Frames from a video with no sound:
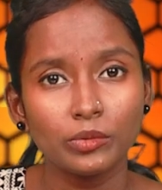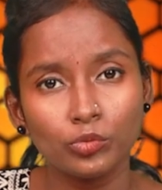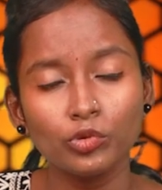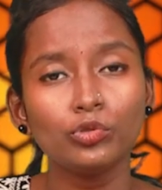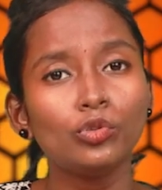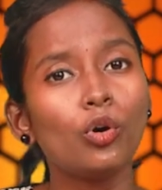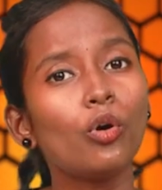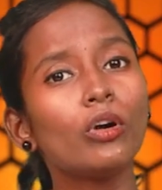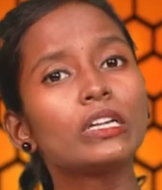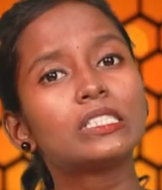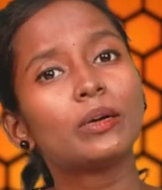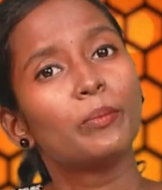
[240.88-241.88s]
smooth. Though
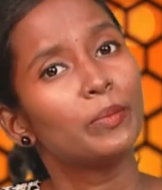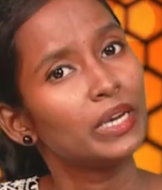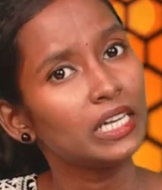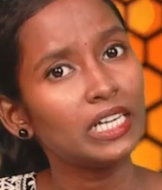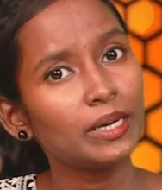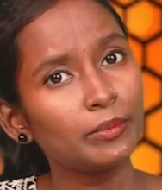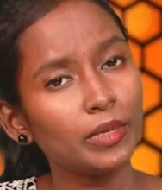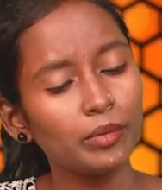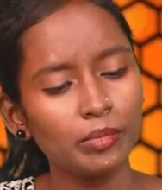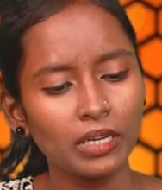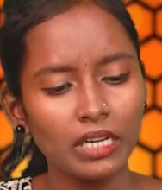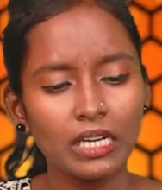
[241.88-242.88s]
it's a medium
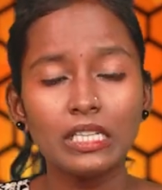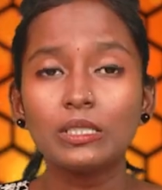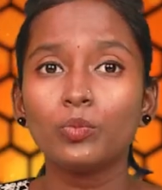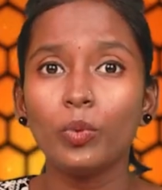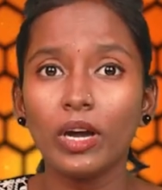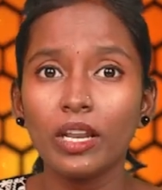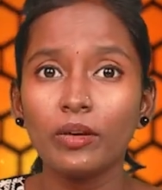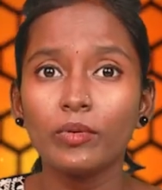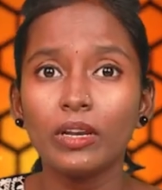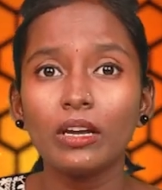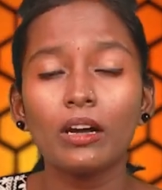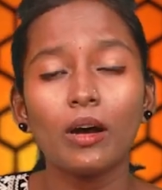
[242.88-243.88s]
nib, it's
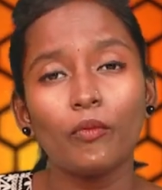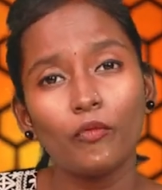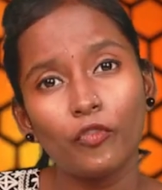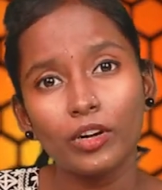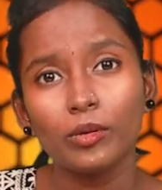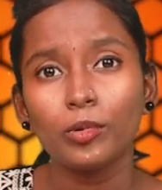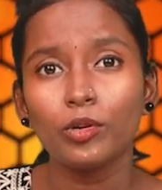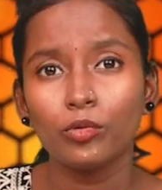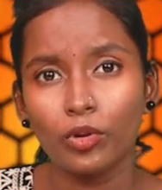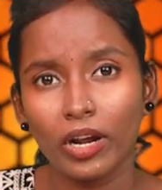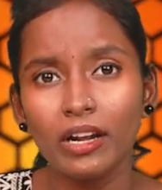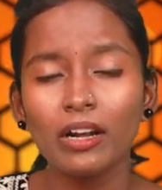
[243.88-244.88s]
very comfortable to
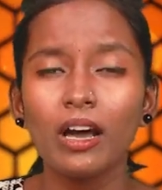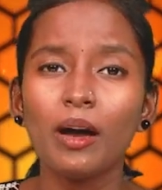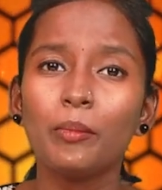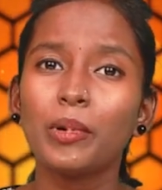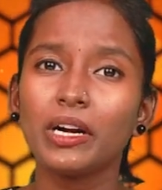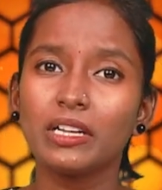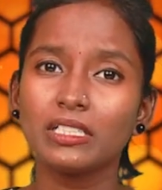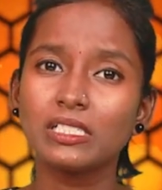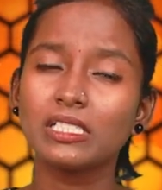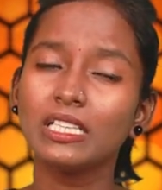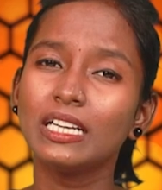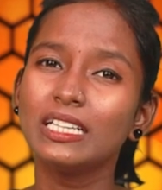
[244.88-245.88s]
write, but
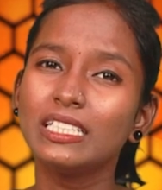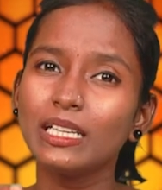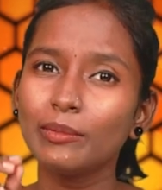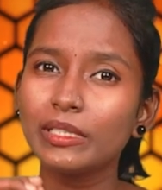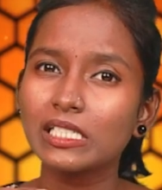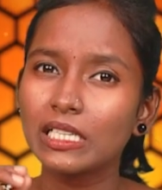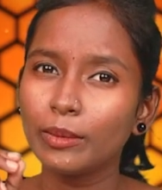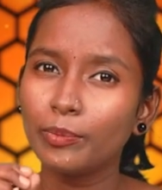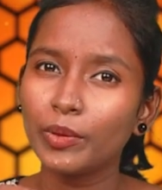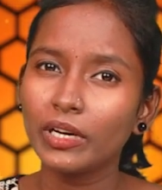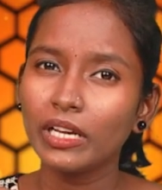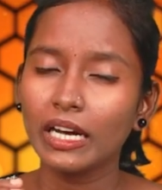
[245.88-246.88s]
it's little bit
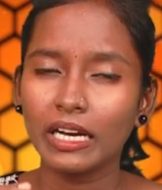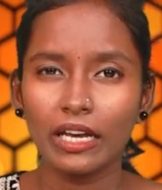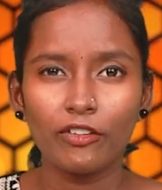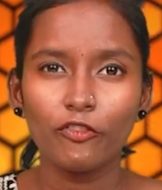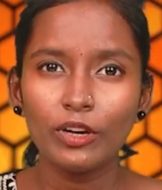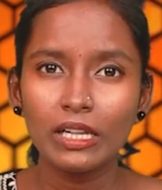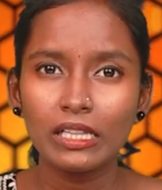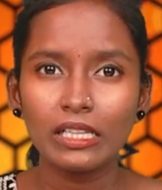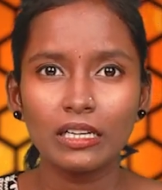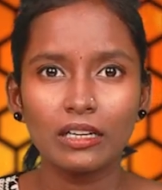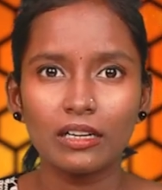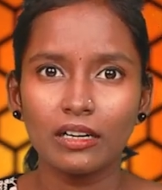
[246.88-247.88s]
slippery. I can feel
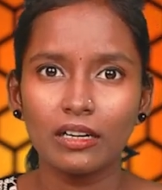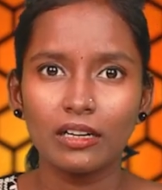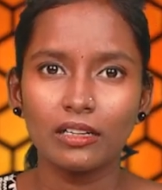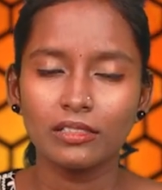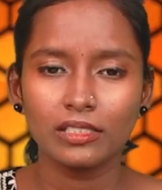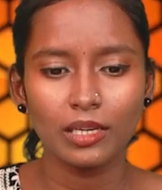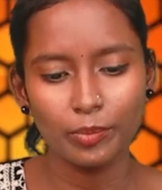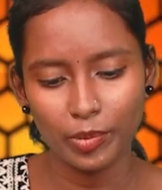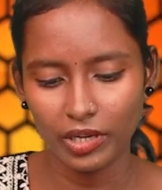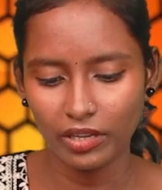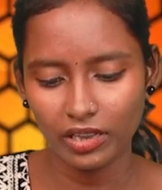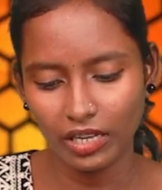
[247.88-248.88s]
that
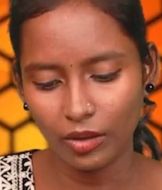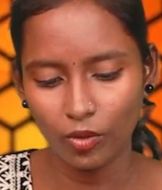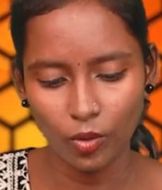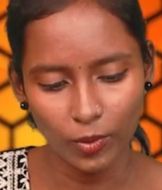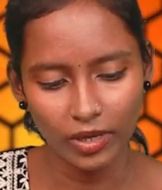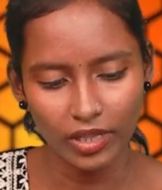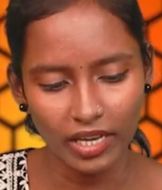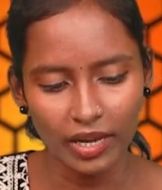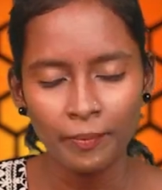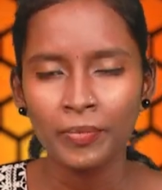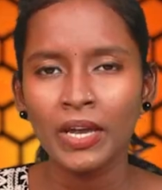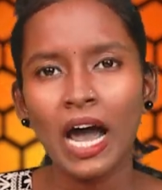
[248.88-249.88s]
slippery thing over
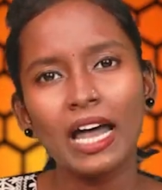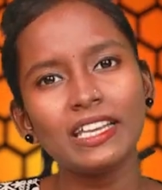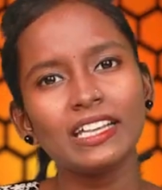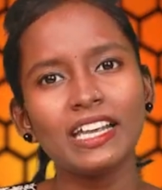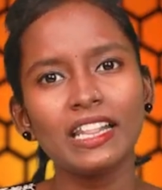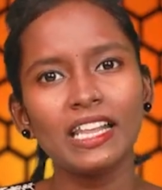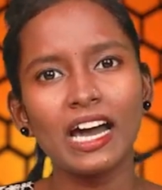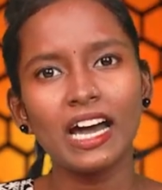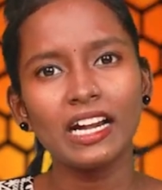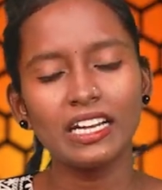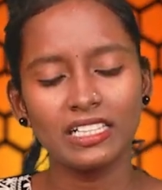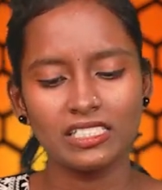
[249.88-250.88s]
there. Other than
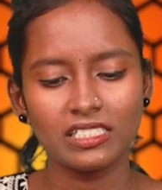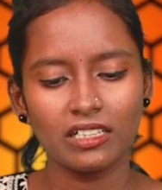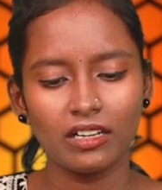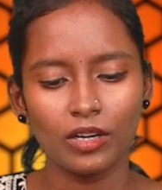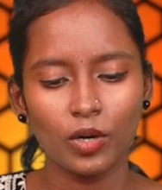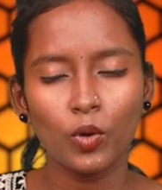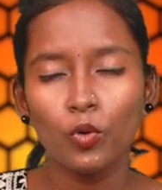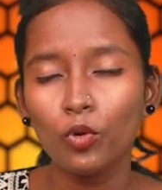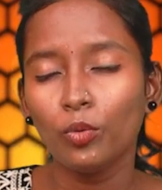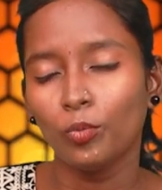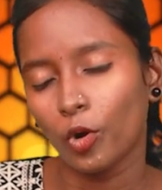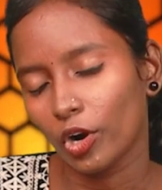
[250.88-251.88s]
that, it's a
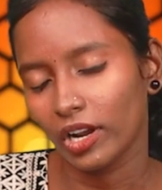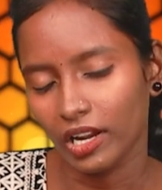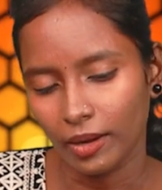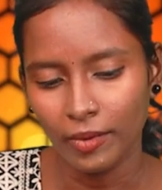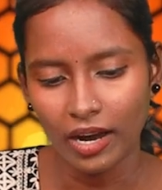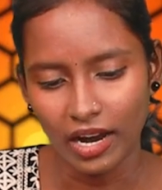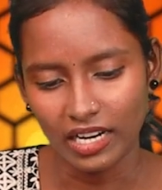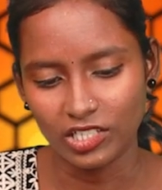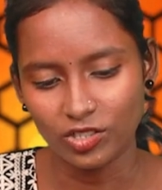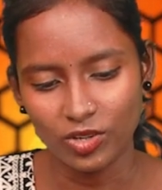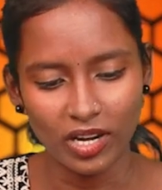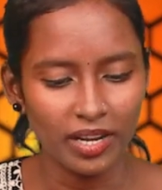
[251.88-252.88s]
cool model
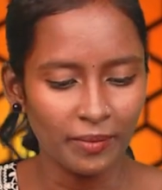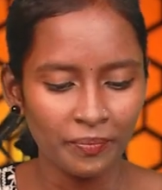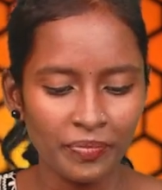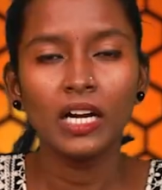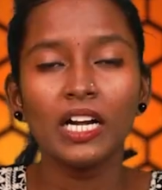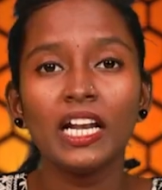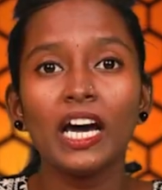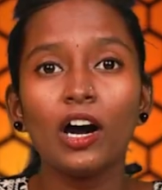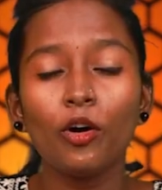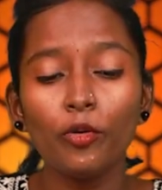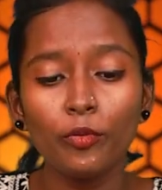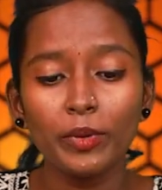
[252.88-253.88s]
actually.
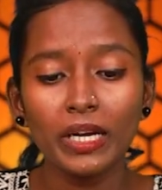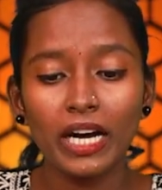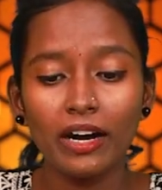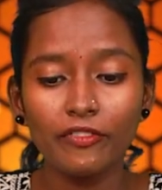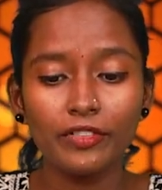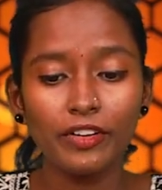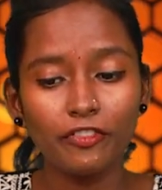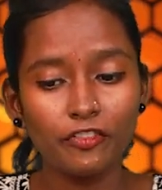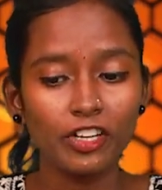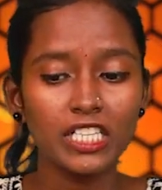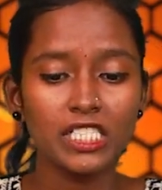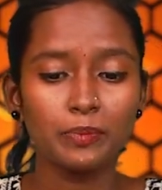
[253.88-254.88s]
Now we have
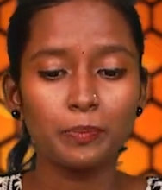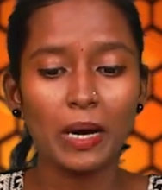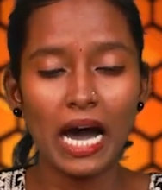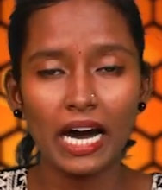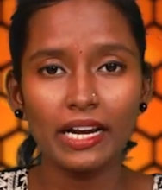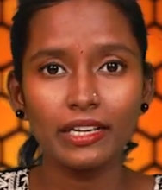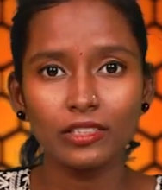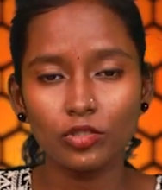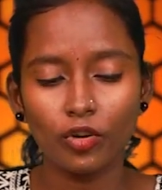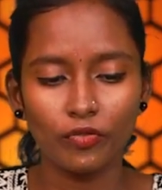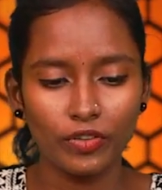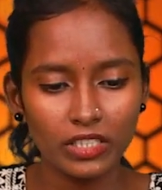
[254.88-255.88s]
different pairings
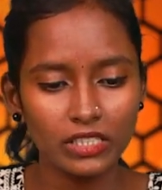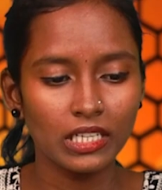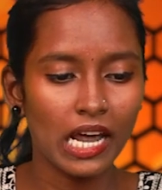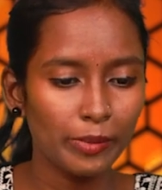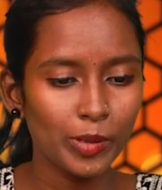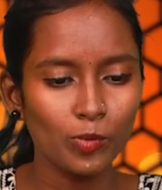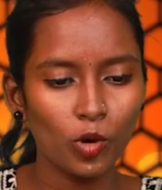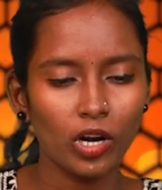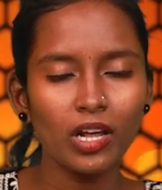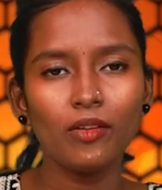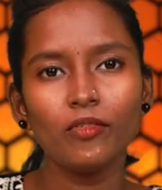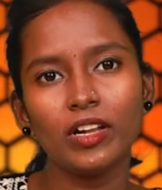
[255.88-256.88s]
of this Lamy
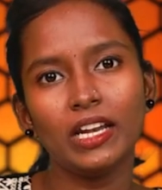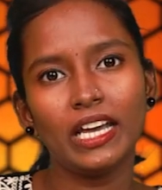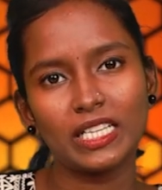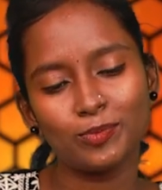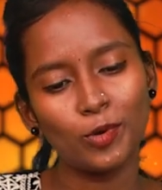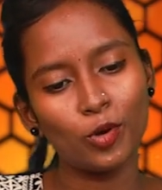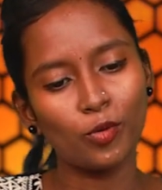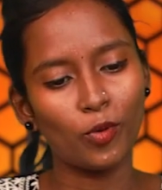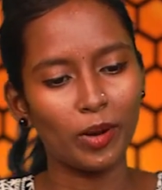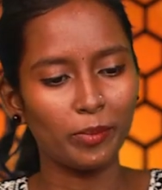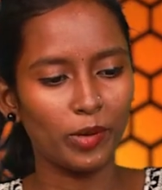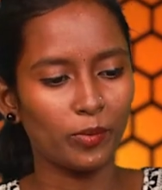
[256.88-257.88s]
model. We'll explore
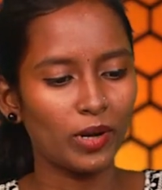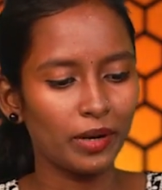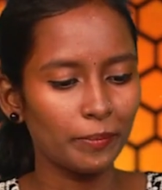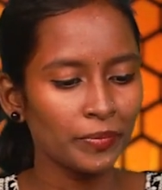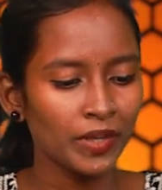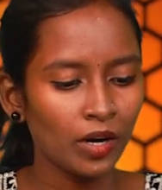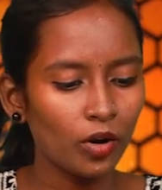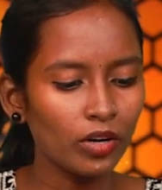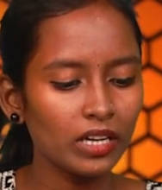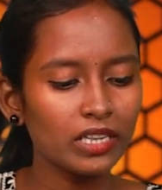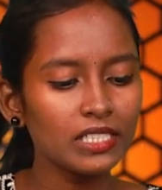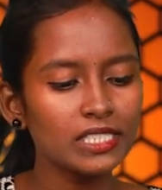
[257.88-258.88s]
one by one.
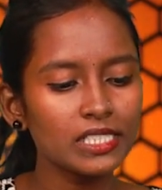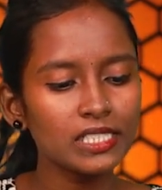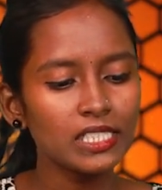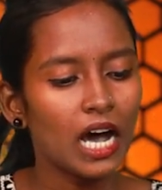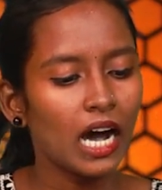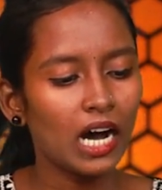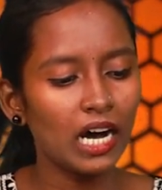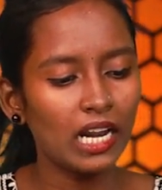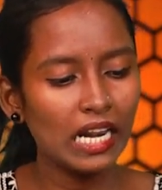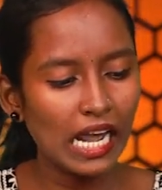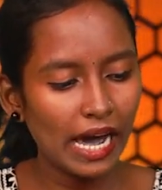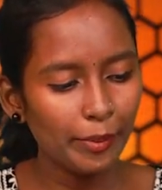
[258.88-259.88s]
Okay, this is
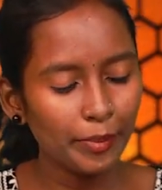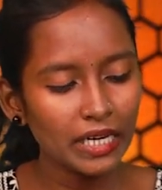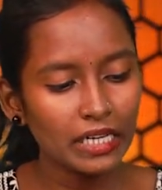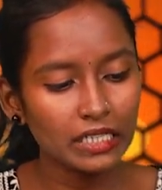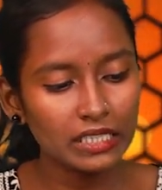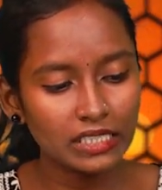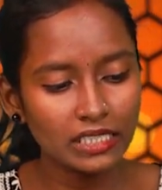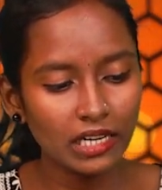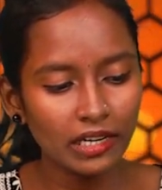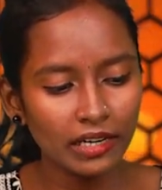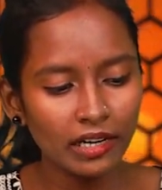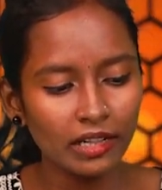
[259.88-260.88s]
Lamy
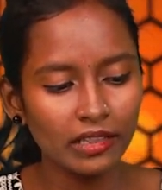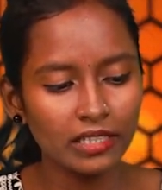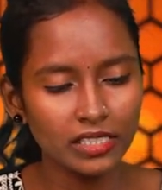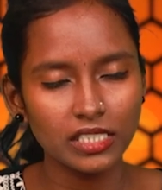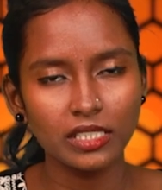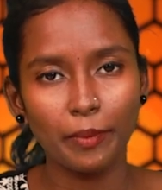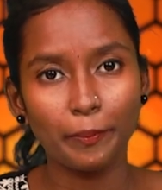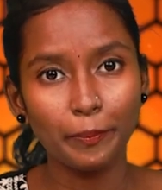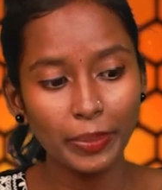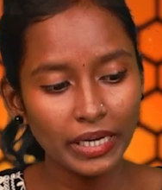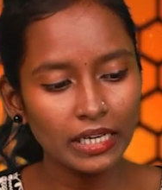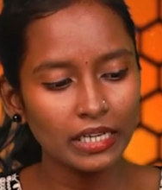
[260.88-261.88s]
crystalline and this is a
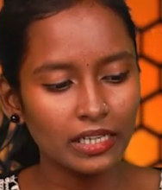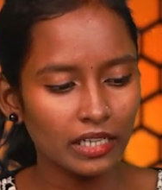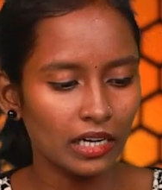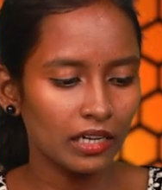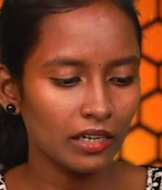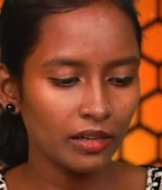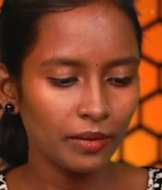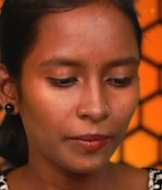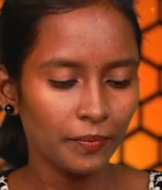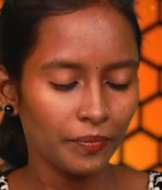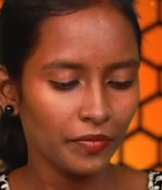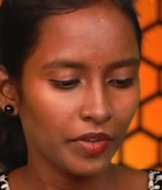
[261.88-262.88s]
pink color.
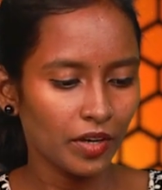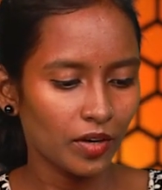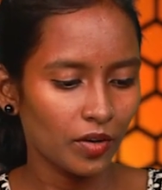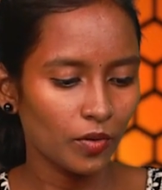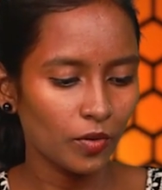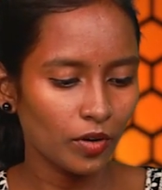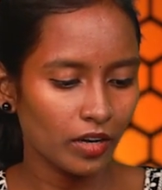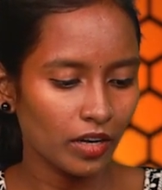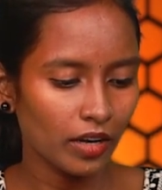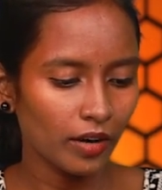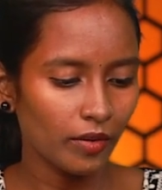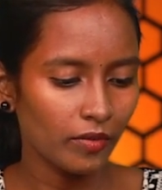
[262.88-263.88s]

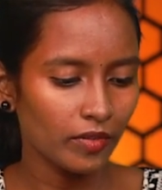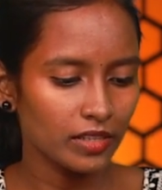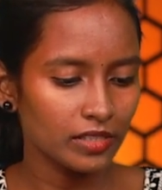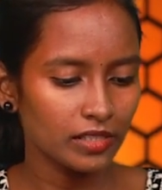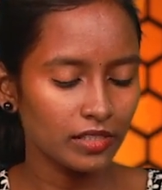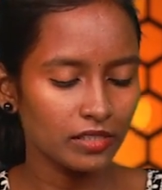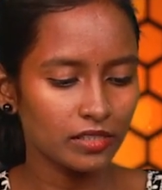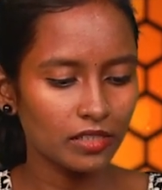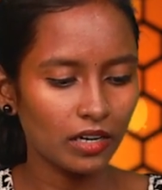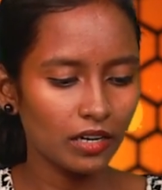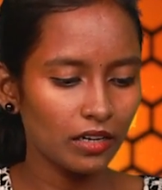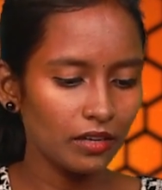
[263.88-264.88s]
Okay, we'll see this
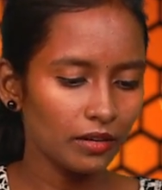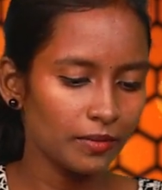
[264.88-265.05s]
color.